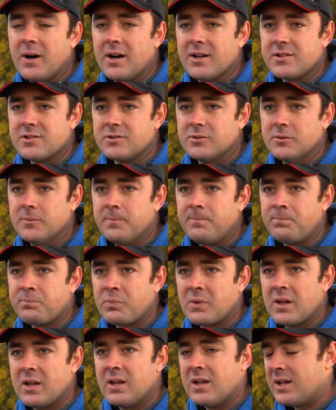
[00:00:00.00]
parcel.
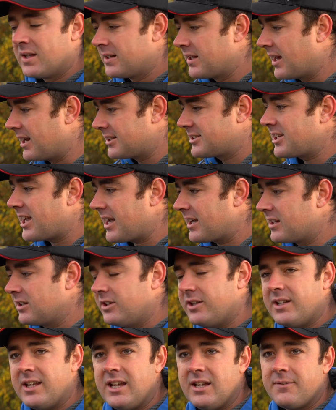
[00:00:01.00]
Now, the
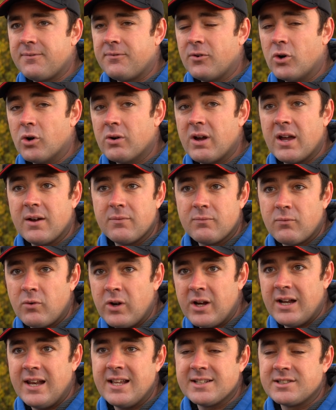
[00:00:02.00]
tackle you need for it
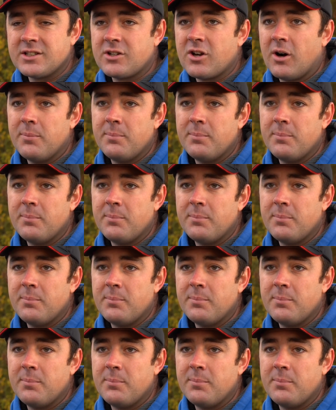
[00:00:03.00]
really isn't